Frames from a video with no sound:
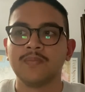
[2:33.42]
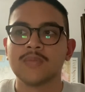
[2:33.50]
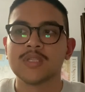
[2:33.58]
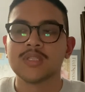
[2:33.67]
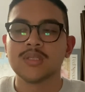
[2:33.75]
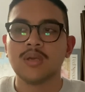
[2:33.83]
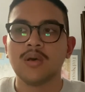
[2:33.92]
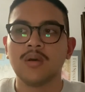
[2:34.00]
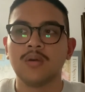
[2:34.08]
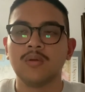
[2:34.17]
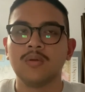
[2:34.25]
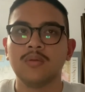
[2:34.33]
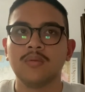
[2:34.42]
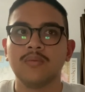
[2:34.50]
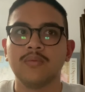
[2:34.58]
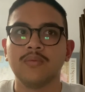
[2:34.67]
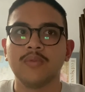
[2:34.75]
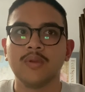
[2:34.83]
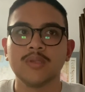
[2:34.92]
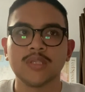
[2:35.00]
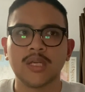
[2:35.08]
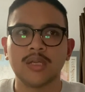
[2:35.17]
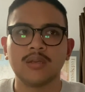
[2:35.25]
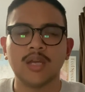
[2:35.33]
So there's
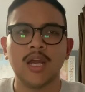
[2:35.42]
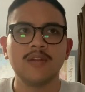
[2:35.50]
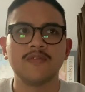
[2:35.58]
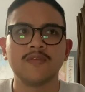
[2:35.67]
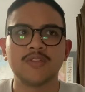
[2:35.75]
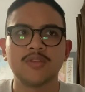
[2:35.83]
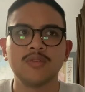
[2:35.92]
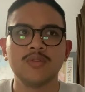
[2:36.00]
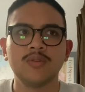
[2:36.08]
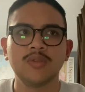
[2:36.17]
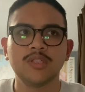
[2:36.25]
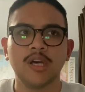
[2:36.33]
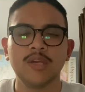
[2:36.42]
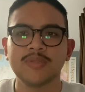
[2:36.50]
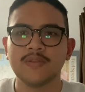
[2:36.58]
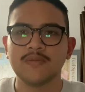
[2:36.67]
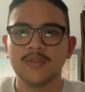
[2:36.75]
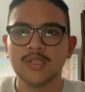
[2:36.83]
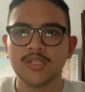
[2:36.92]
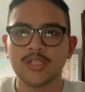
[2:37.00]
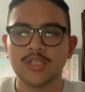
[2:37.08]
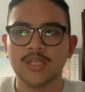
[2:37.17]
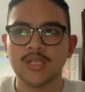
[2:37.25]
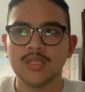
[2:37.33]
like kind of two types of each
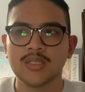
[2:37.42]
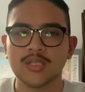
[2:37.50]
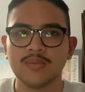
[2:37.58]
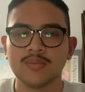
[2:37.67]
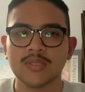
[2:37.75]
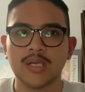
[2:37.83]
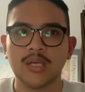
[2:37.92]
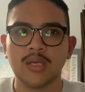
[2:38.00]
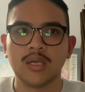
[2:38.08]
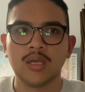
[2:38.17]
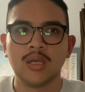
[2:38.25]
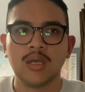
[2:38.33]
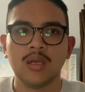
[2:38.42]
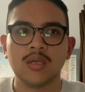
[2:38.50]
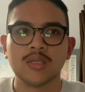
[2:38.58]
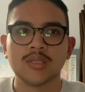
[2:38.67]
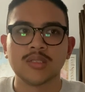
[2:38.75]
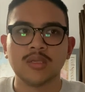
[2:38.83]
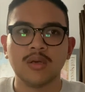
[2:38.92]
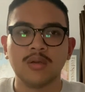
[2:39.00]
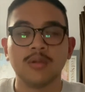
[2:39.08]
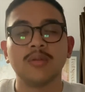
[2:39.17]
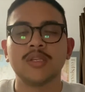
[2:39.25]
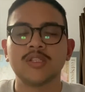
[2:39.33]
jean. it seems like. So,
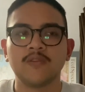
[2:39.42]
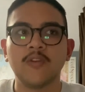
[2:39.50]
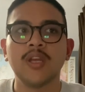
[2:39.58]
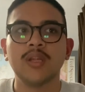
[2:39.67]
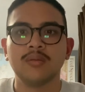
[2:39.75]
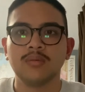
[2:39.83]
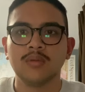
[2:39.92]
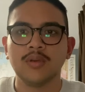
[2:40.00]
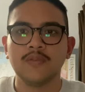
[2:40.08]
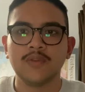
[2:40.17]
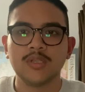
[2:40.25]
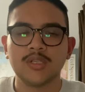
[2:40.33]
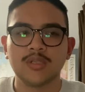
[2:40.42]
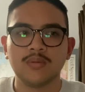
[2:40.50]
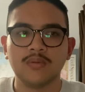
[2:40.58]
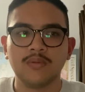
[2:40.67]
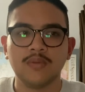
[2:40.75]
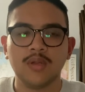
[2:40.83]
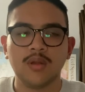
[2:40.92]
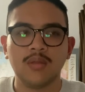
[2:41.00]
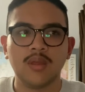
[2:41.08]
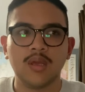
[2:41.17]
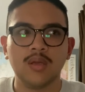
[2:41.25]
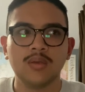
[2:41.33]
or each fit of each, you know,
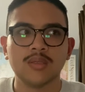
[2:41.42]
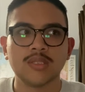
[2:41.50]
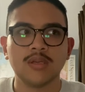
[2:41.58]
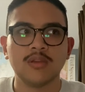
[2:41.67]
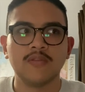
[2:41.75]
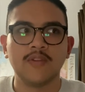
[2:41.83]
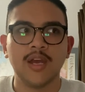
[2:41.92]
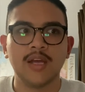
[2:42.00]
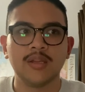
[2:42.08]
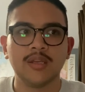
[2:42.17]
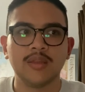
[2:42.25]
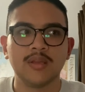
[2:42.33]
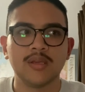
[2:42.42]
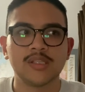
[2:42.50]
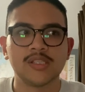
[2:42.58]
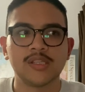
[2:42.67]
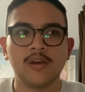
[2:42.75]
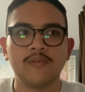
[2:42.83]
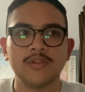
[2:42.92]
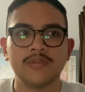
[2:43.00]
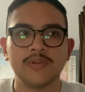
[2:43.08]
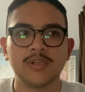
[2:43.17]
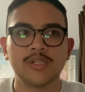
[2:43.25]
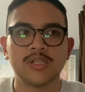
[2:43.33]
thing. So you've got like the selvage
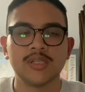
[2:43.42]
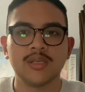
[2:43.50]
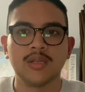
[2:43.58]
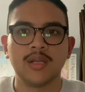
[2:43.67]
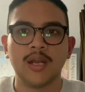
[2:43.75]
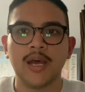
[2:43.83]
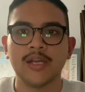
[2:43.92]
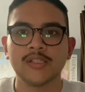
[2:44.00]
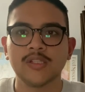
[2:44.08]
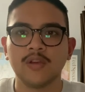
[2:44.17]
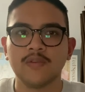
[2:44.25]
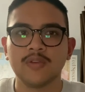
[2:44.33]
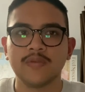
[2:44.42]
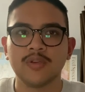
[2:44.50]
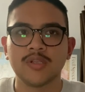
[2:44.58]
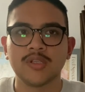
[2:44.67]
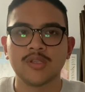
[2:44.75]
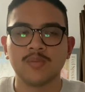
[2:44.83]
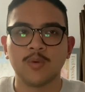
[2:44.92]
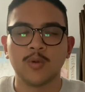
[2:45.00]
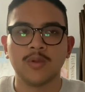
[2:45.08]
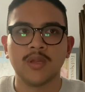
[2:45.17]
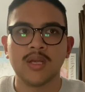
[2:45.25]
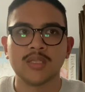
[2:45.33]
versions and the non-selvage versions more or
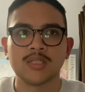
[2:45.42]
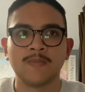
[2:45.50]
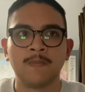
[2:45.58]
less.